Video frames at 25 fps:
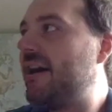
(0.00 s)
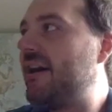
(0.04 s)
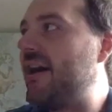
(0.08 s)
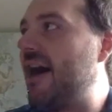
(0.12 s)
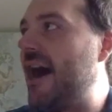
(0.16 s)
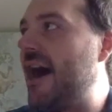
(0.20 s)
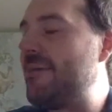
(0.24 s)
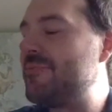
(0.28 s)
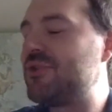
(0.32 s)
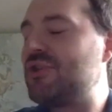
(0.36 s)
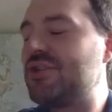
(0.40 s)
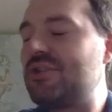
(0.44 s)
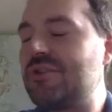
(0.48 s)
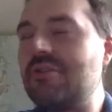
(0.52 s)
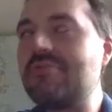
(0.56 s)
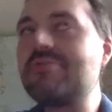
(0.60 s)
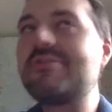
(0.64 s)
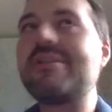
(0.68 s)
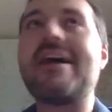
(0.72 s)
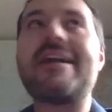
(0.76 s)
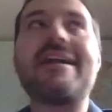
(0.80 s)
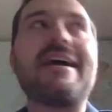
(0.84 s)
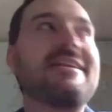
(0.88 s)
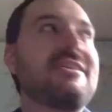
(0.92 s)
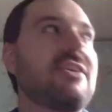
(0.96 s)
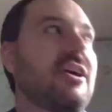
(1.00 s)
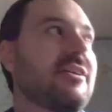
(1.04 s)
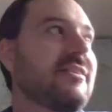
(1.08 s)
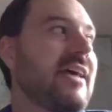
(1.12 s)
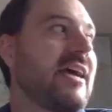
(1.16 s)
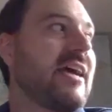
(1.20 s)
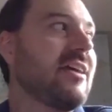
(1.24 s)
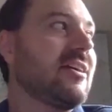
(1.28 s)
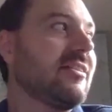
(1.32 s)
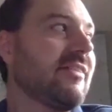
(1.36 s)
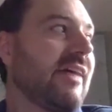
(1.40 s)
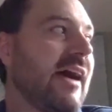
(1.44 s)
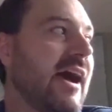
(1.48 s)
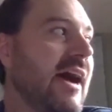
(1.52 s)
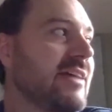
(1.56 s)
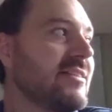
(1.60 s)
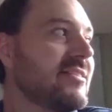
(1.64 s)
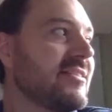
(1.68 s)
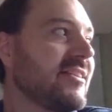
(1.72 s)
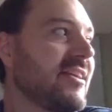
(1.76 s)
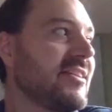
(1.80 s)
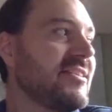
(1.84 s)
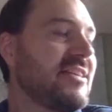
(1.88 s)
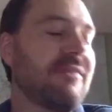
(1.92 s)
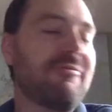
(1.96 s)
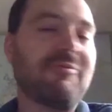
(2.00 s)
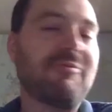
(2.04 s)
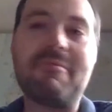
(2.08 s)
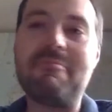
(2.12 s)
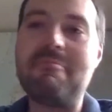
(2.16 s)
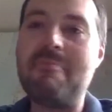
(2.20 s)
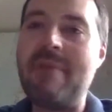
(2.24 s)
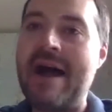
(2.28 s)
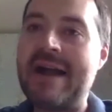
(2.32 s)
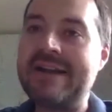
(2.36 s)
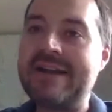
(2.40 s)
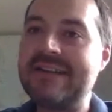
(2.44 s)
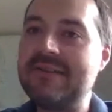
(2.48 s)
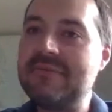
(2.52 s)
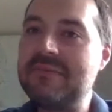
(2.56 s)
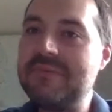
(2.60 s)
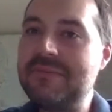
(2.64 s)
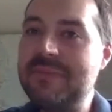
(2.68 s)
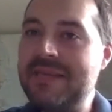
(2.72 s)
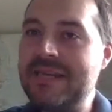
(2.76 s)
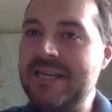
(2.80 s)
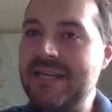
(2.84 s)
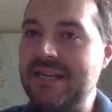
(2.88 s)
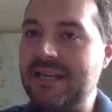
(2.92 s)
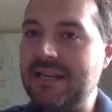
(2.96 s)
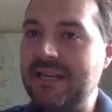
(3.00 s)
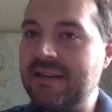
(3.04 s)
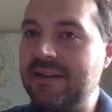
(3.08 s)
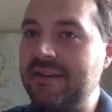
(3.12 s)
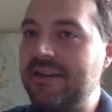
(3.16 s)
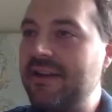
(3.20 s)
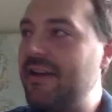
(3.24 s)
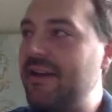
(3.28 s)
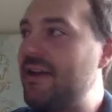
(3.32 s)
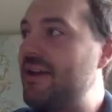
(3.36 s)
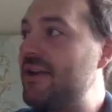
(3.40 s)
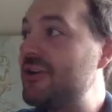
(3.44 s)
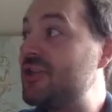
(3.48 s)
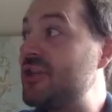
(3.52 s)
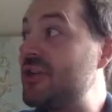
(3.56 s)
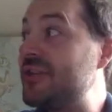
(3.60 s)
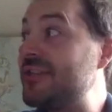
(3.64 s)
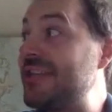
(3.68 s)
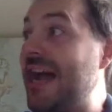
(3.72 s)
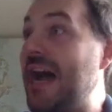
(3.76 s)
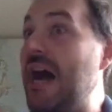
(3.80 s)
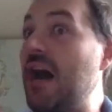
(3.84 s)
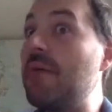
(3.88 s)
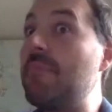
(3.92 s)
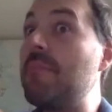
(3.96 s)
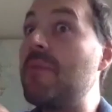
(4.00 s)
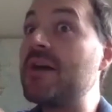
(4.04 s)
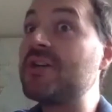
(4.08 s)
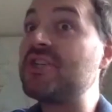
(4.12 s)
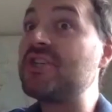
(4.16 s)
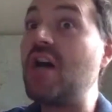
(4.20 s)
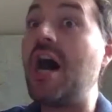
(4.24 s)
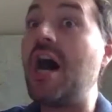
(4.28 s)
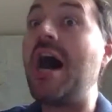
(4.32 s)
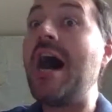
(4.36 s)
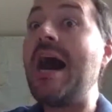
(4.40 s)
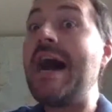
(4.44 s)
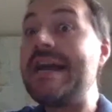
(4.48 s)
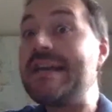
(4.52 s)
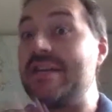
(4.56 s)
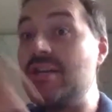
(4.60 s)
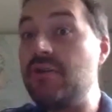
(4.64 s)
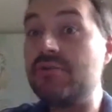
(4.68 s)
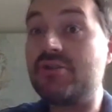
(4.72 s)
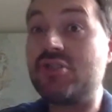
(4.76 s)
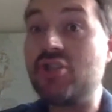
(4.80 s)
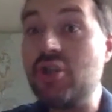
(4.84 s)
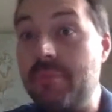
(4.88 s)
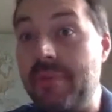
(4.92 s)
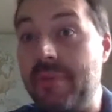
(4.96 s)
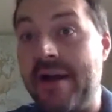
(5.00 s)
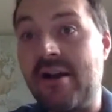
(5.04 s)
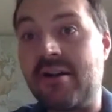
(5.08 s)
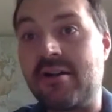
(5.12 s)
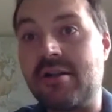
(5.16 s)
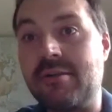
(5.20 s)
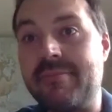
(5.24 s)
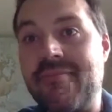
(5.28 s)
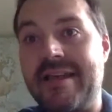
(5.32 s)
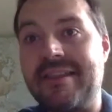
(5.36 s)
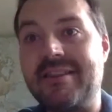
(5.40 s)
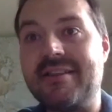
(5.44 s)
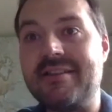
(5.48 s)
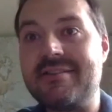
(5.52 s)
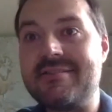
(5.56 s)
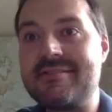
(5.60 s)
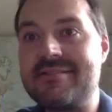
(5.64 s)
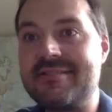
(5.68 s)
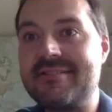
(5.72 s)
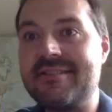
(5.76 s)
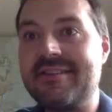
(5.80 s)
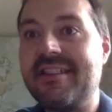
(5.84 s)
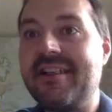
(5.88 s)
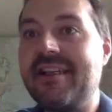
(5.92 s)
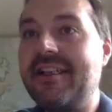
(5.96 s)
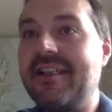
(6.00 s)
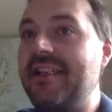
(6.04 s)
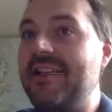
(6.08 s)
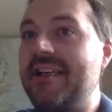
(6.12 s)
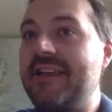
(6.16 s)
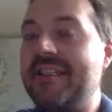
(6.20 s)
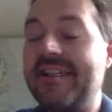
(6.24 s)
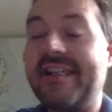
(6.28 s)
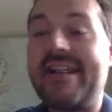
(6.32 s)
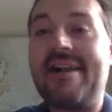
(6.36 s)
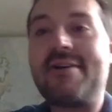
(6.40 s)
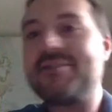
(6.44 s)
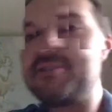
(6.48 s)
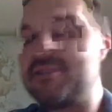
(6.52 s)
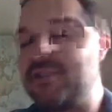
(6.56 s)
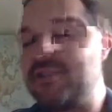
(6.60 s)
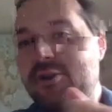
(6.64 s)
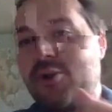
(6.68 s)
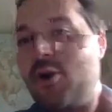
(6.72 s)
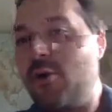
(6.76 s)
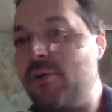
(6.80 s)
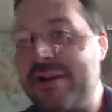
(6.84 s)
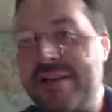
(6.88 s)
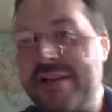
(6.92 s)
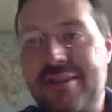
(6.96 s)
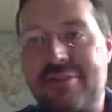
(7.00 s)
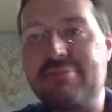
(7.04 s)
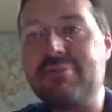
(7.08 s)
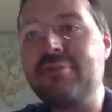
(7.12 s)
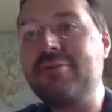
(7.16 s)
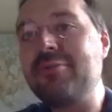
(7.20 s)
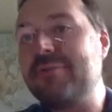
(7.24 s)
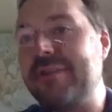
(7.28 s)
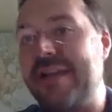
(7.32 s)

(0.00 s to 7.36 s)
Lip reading: I'm so glad I taught that class, because it reminded me just how much I use numerical methods. Like, I was going through